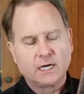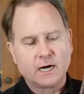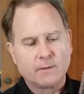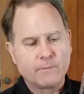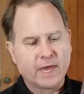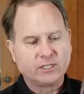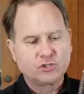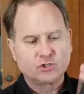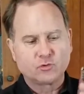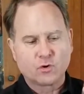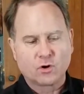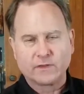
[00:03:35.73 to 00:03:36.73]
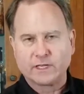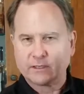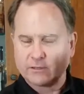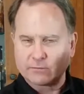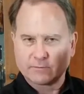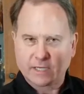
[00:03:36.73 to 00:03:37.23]
Make sure that
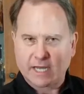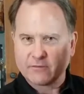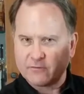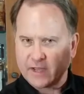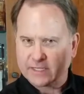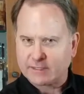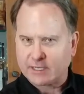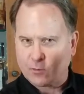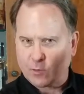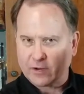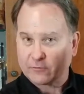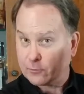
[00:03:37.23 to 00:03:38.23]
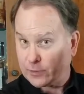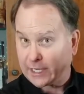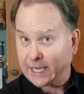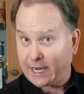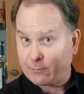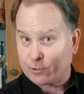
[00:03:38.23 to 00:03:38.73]
you're kind of facing away from the
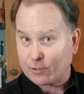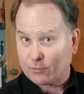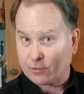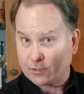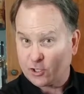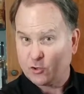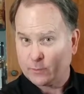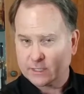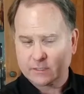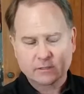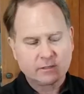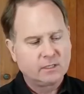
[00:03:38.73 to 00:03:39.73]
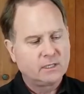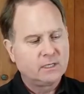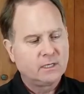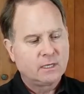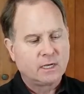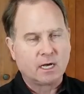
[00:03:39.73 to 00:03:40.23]
camera or humans,
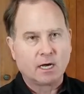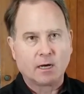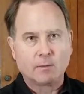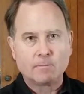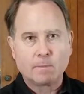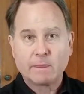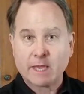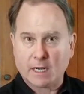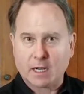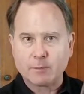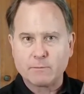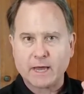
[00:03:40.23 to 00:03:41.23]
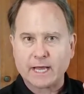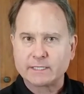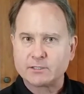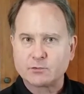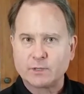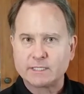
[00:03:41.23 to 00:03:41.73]
and I'll be back in
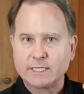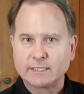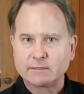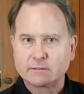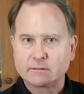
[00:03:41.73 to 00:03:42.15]
20 seconds.